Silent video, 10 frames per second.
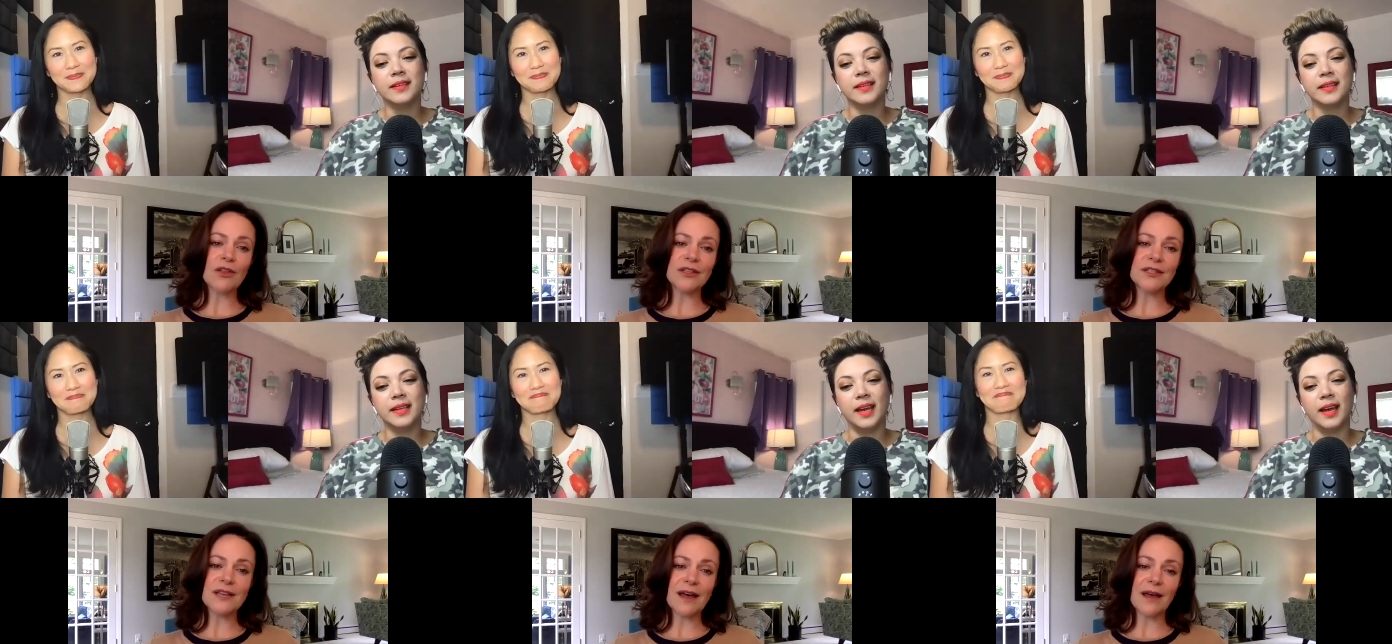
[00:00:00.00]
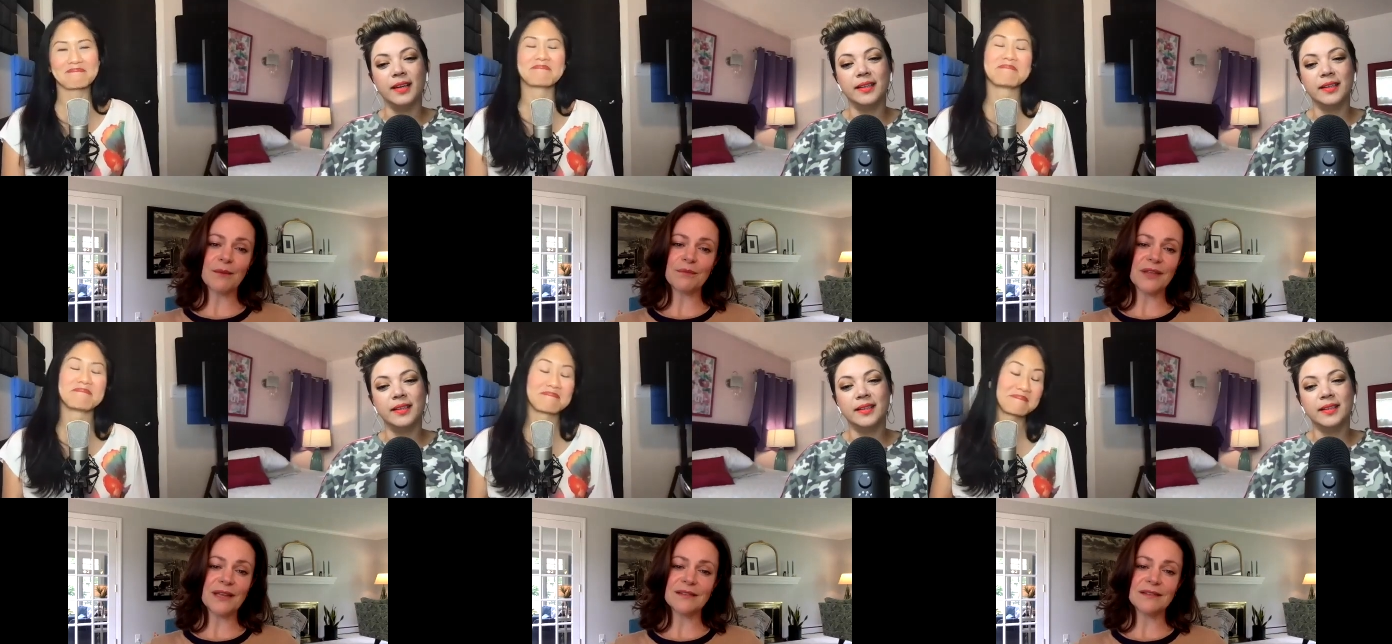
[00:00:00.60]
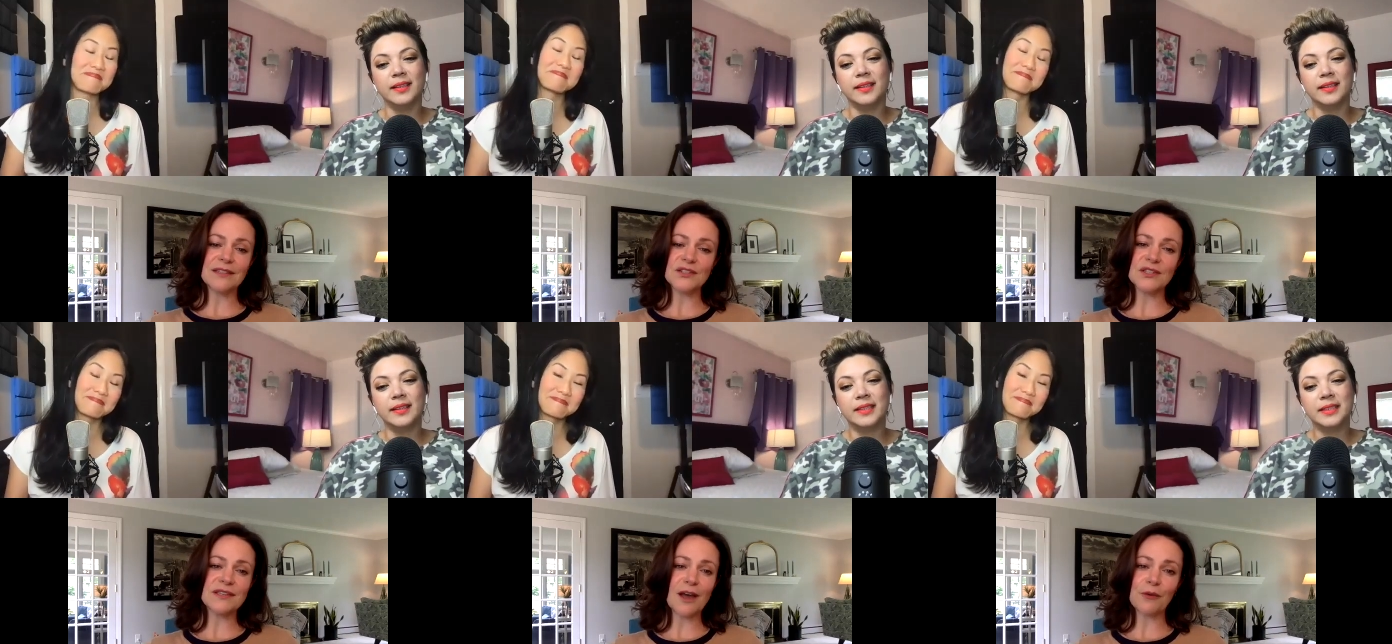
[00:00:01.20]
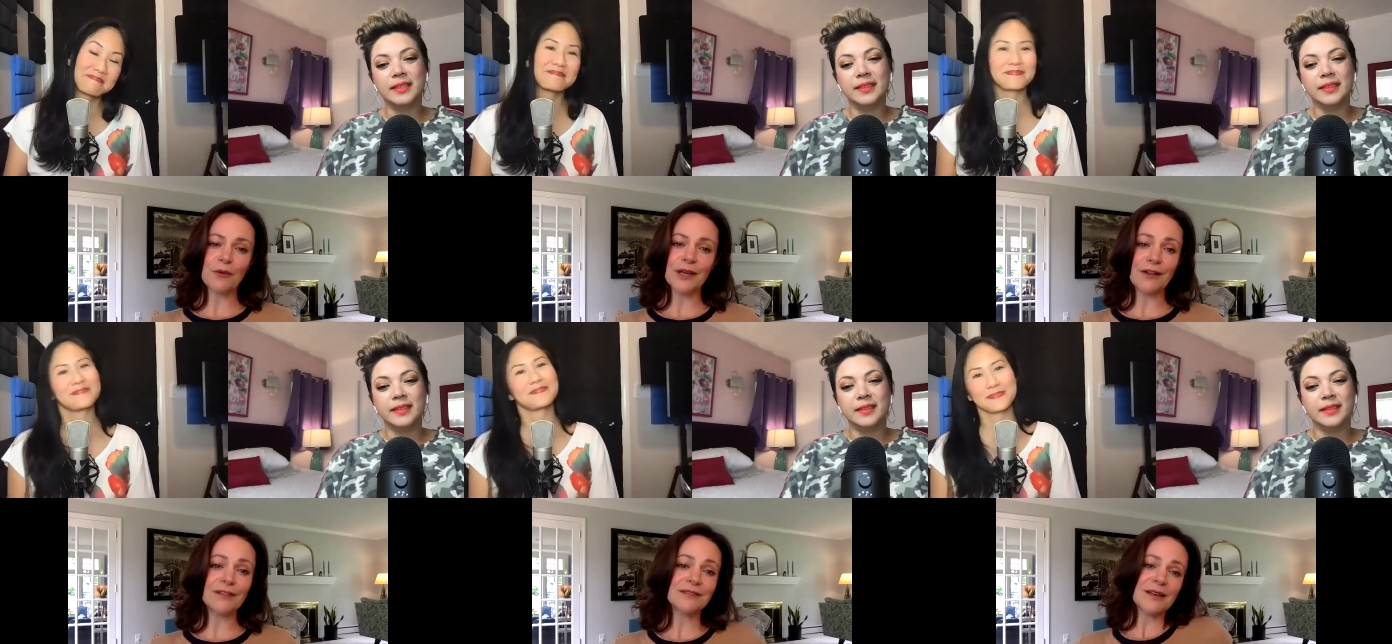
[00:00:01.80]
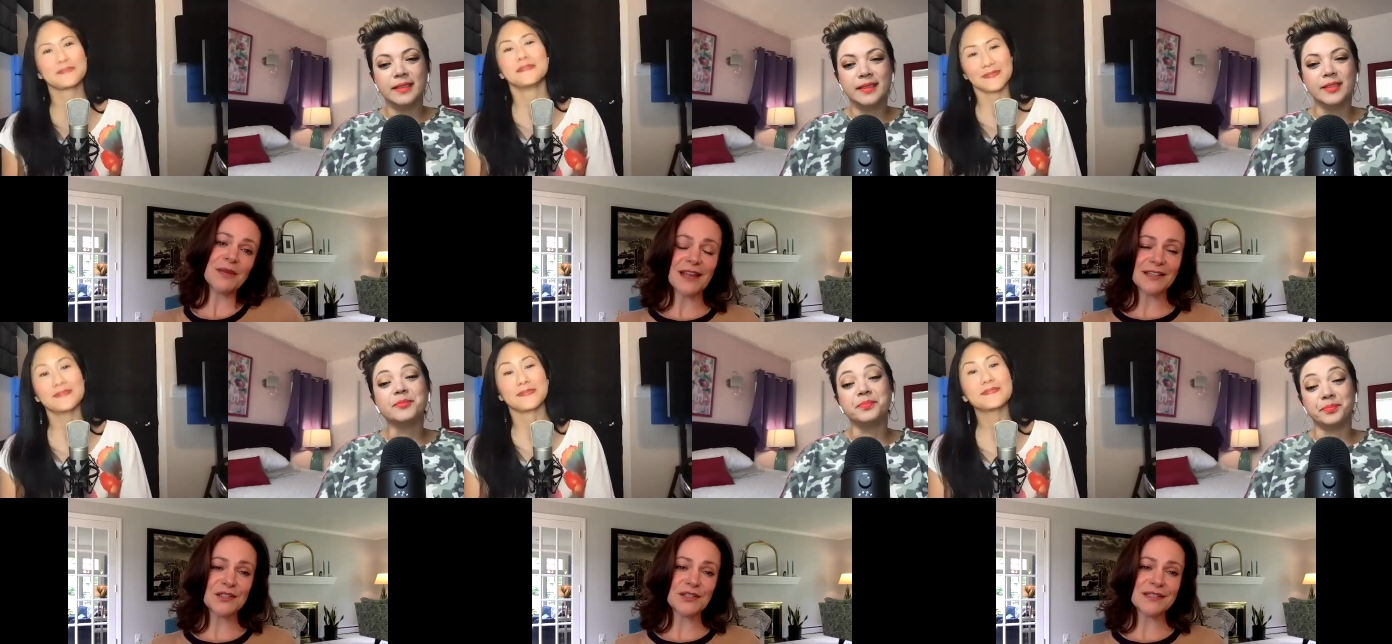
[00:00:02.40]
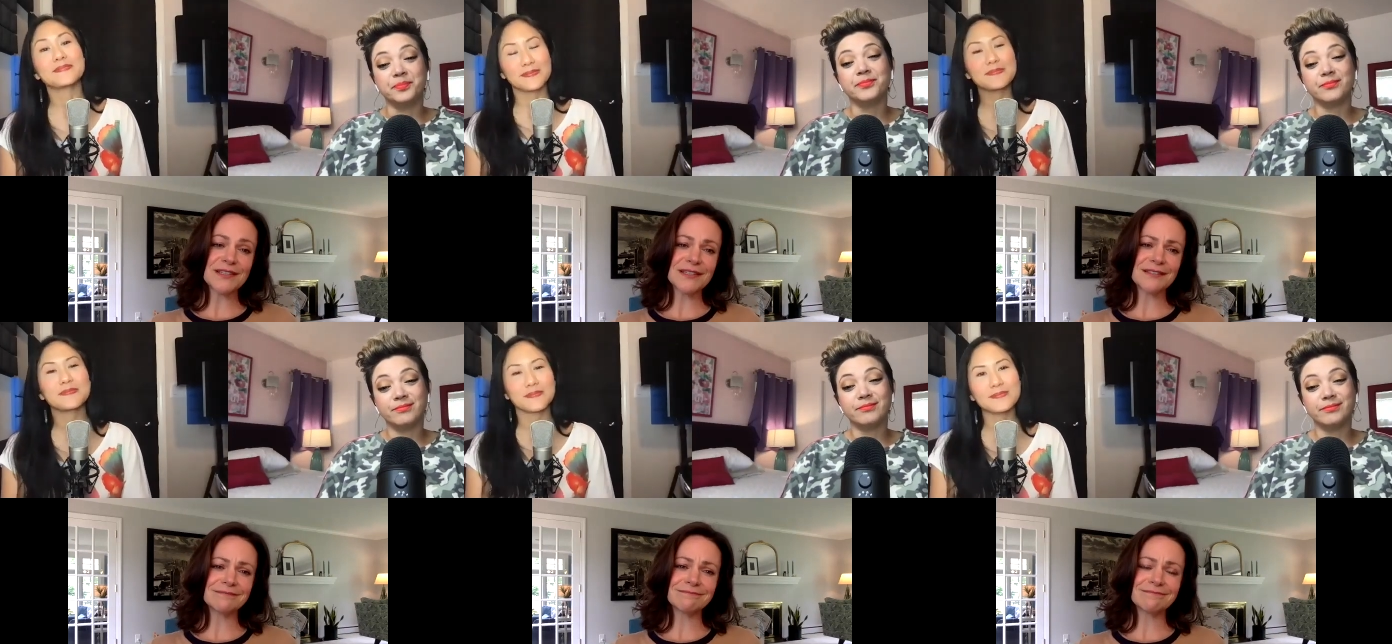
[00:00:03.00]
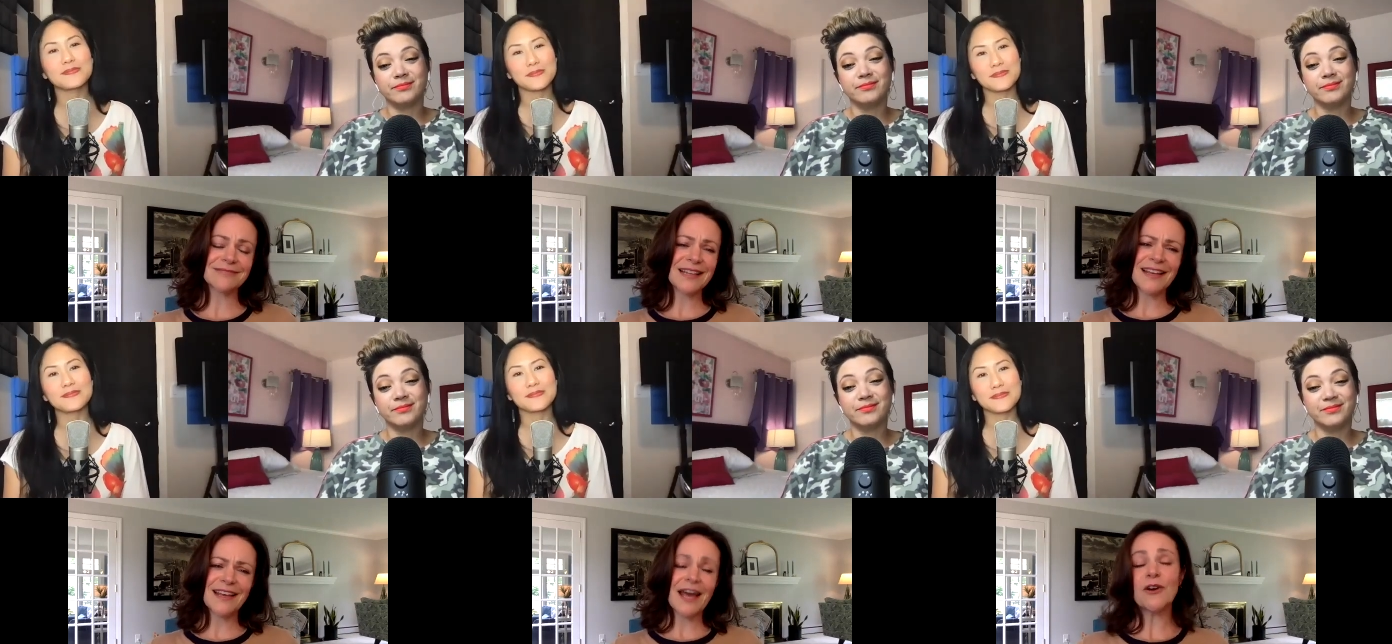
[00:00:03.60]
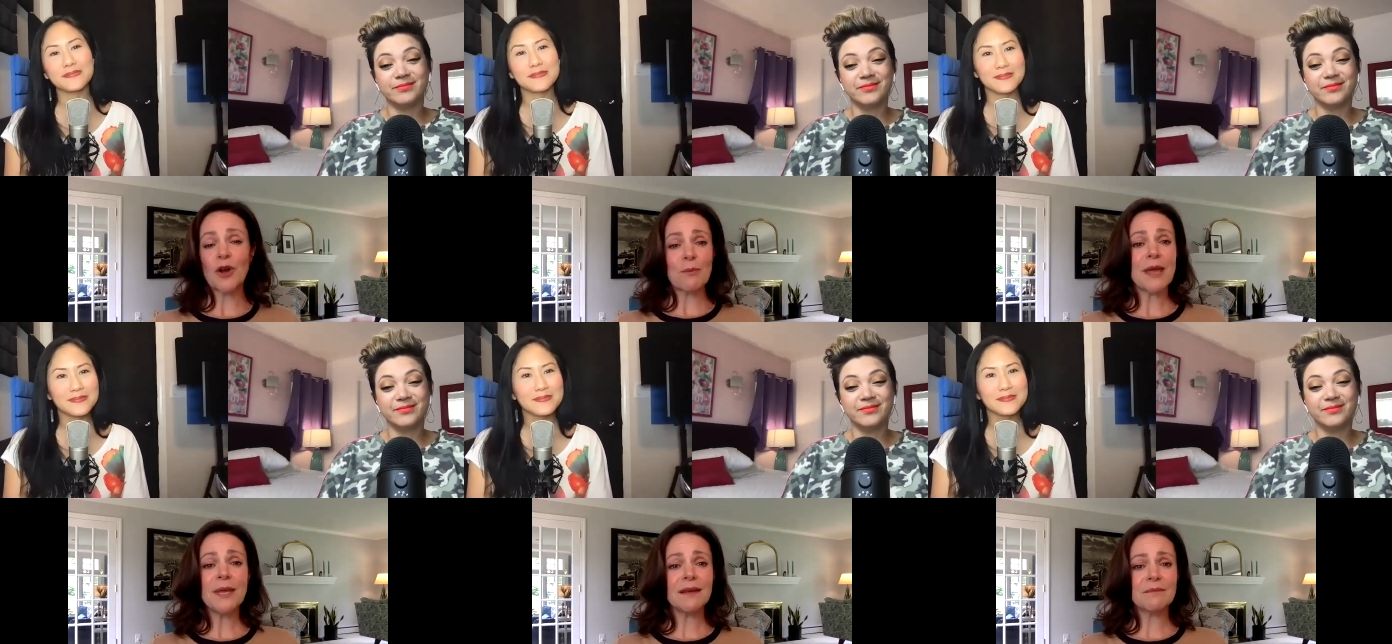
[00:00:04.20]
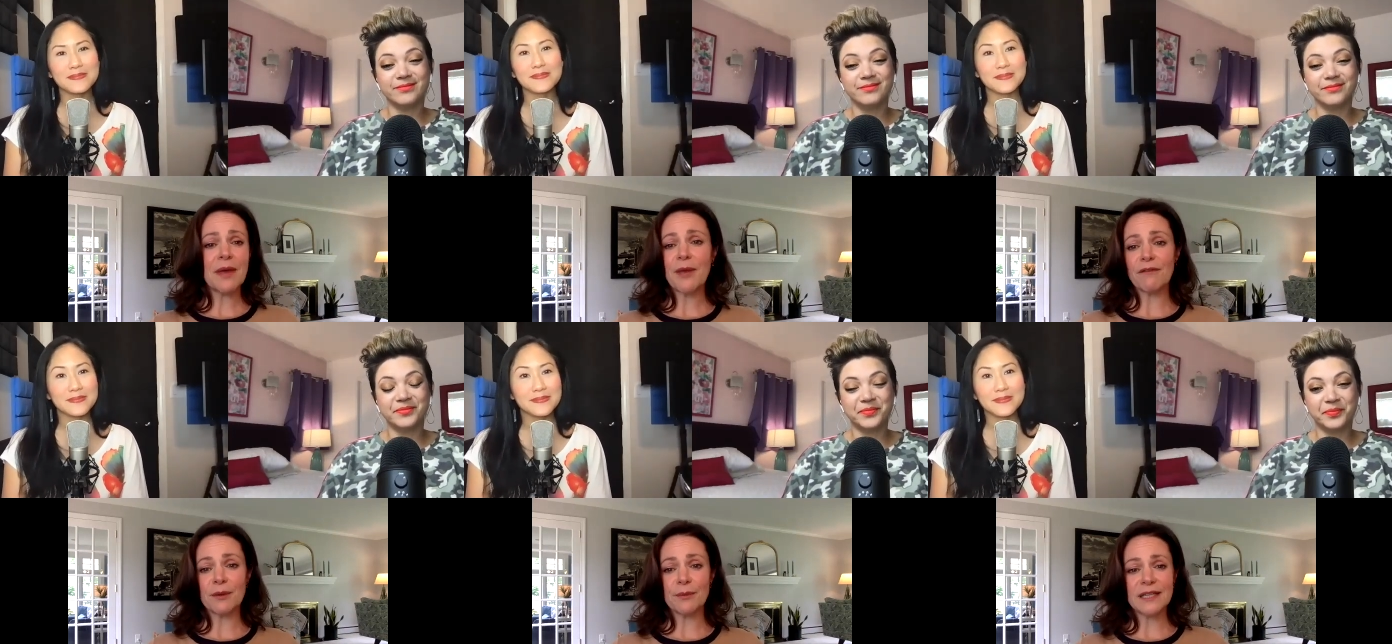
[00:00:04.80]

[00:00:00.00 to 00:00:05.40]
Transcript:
Speaker 1: all the time, That is just not real. I mean, that's just I don't know. Maybe maybe everybody